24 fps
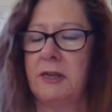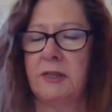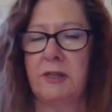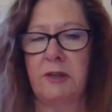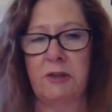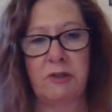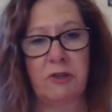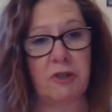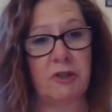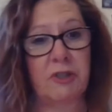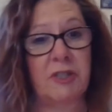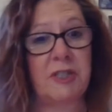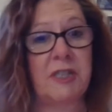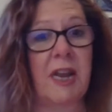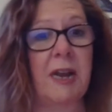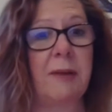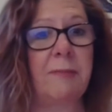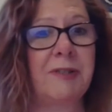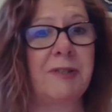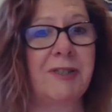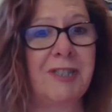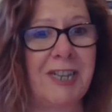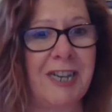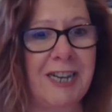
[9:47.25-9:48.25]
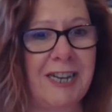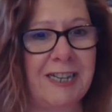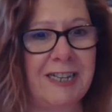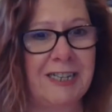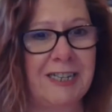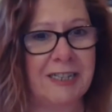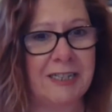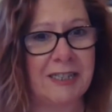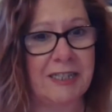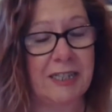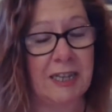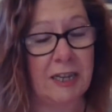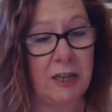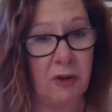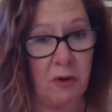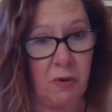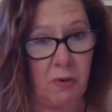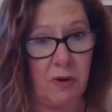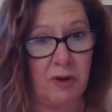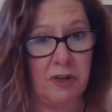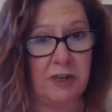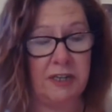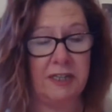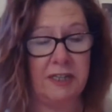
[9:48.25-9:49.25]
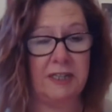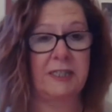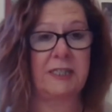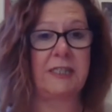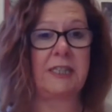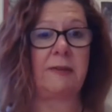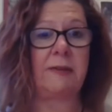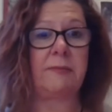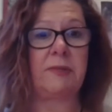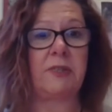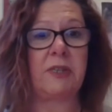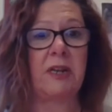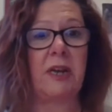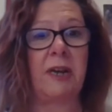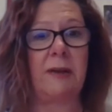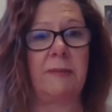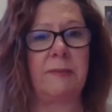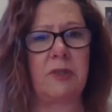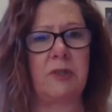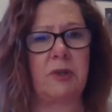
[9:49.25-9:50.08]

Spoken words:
they're simultaneous. They go on at the same time.